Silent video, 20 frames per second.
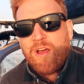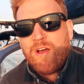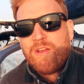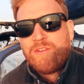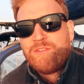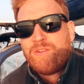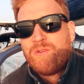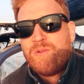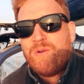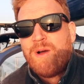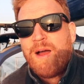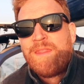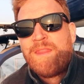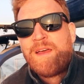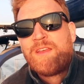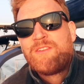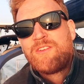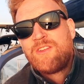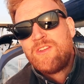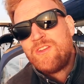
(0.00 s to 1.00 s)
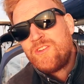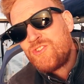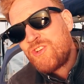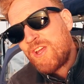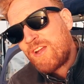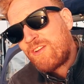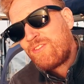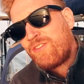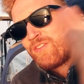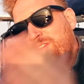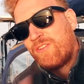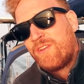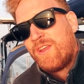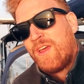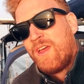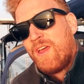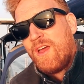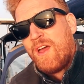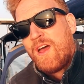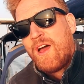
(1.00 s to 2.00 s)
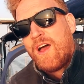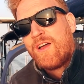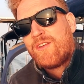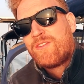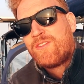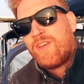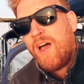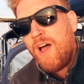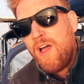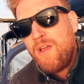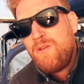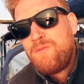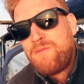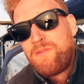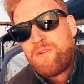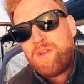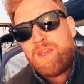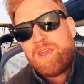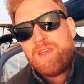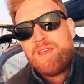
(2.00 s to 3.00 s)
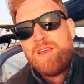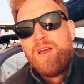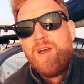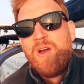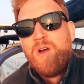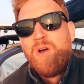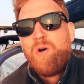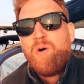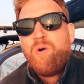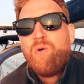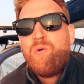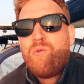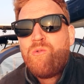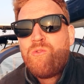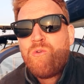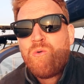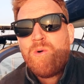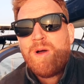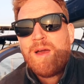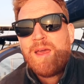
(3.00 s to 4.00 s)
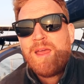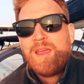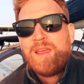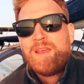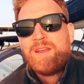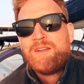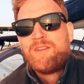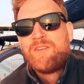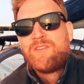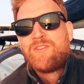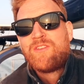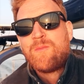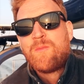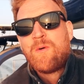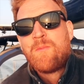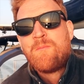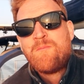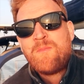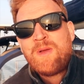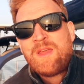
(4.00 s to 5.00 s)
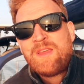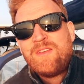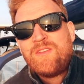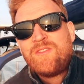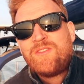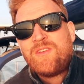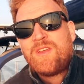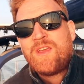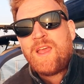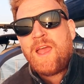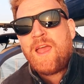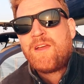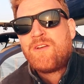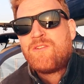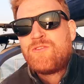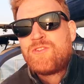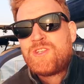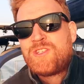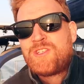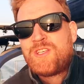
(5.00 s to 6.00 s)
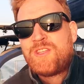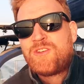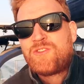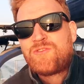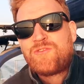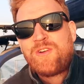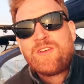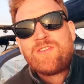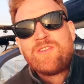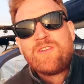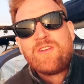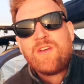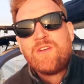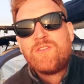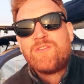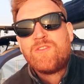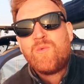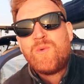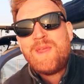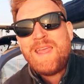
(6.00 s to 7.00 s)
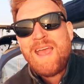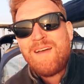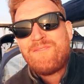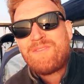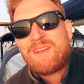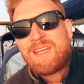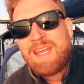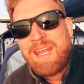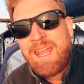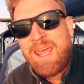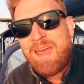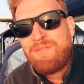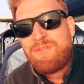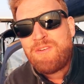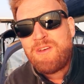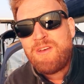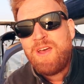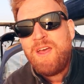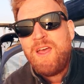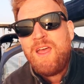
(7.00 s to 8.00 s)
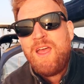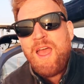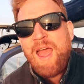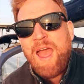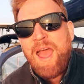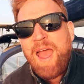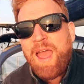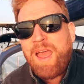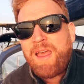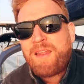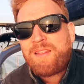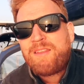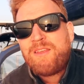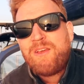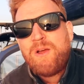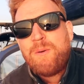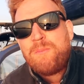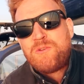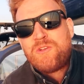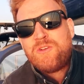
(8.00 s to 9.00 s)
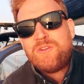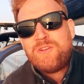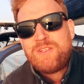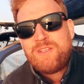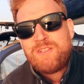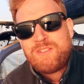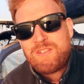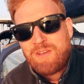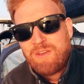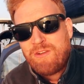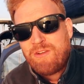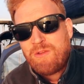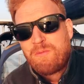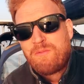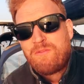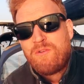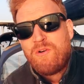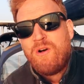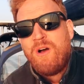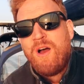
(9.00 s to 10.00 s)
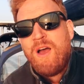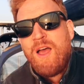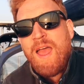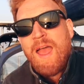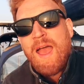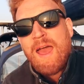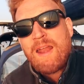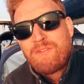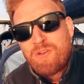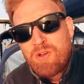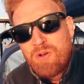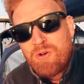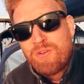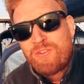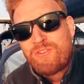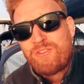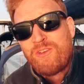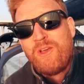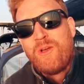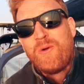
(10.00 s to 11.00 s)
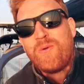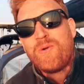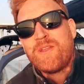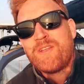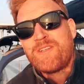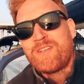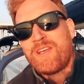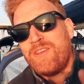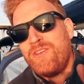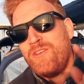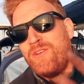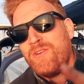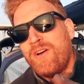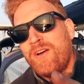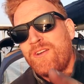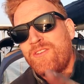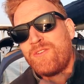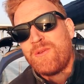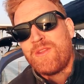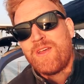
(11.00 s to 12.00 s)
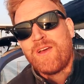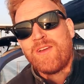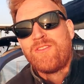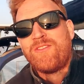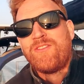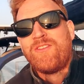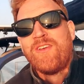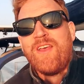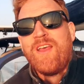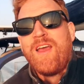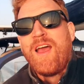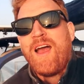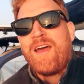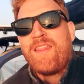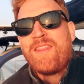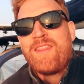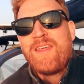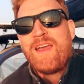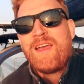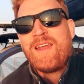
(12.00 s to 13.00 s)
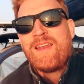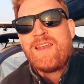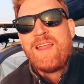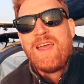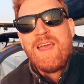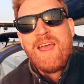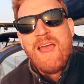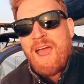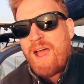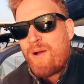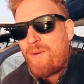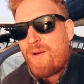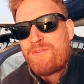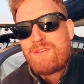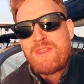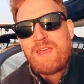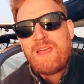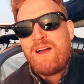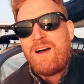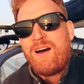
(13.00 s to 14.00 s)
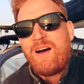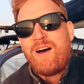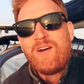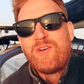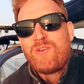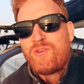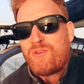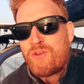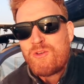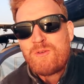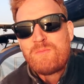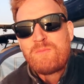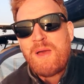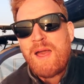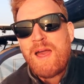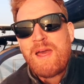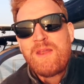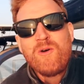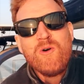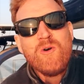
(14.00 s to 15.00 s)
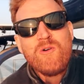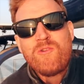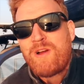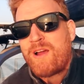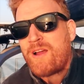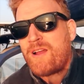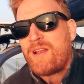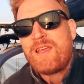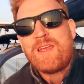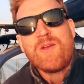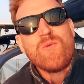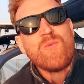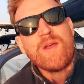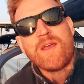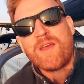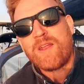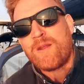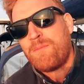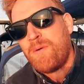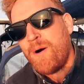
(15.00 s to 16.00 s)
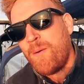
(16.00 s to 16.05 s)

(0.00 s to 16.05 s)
Castle, and that's going to jettison us hopefully all the way to some amazing anchorages in the Jurassic Coast that we have never had the opportunity to go to before. And of course we're going to take you guys with us, and then however they are, good, bad or ugly, we're going to